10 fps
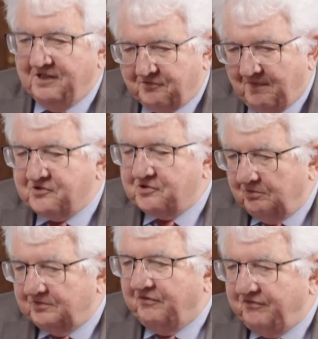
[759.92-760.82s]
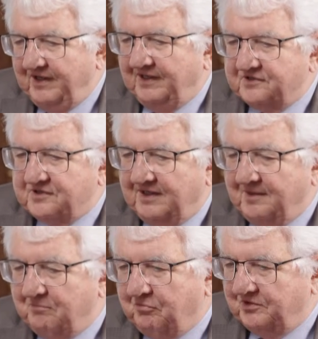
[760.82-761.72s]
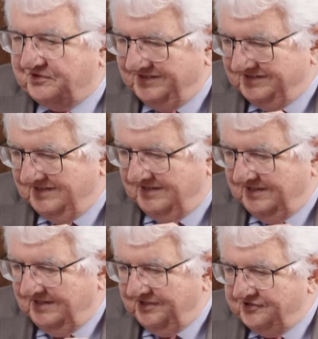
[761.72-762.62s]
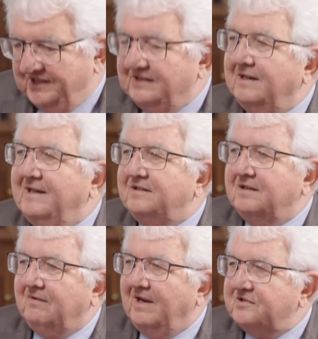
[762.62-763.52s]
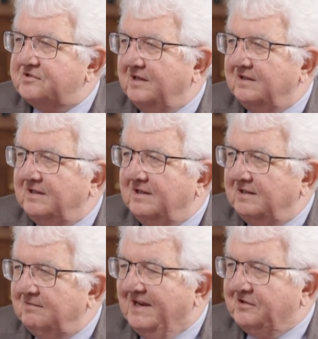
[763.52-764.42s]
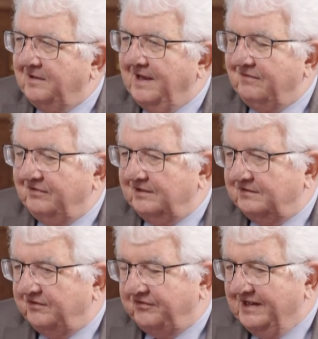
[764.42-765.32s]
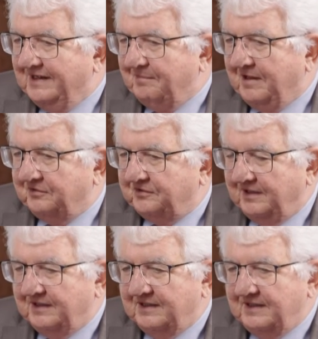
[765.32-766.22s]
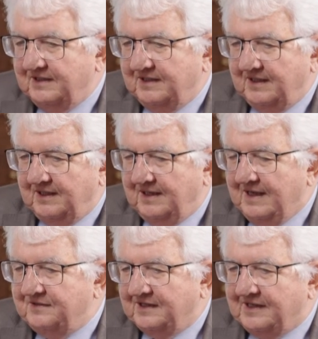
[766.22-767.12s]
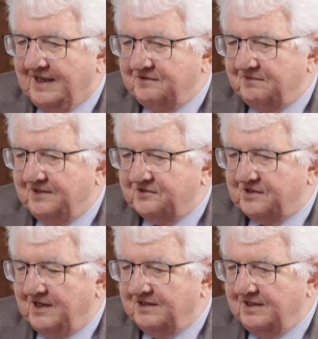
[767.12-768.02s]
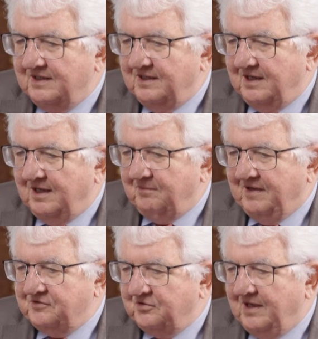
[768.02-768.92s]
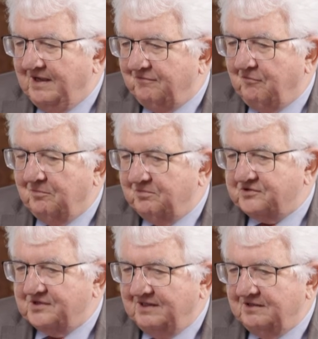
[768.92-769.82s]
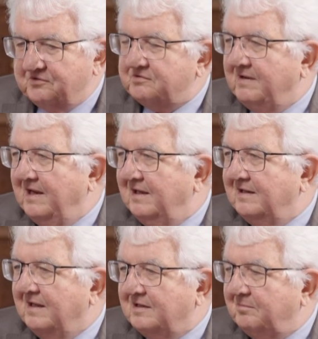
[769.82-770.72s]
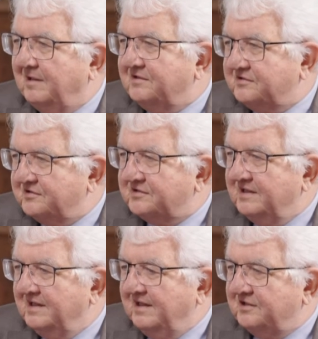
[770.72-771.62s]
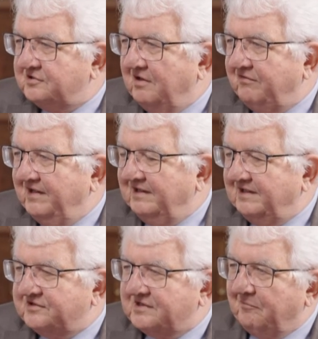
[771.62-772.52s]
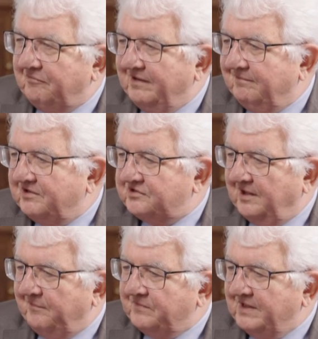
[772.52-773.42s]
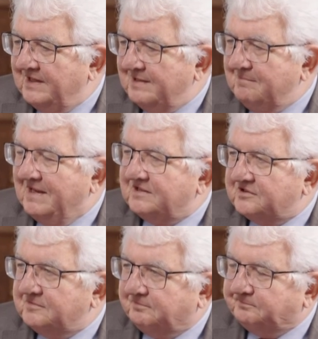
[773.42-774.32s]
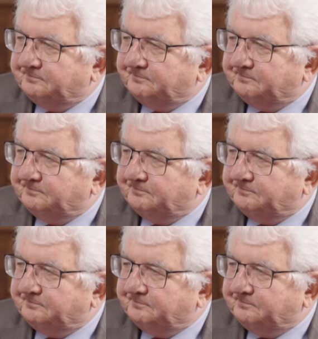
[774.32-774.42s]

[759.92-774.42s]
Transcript: The threshold, I think it's an important signaling device. Why do we have it? Think about other countries where you have 4%, Australia and other places. So I think that's something which matters.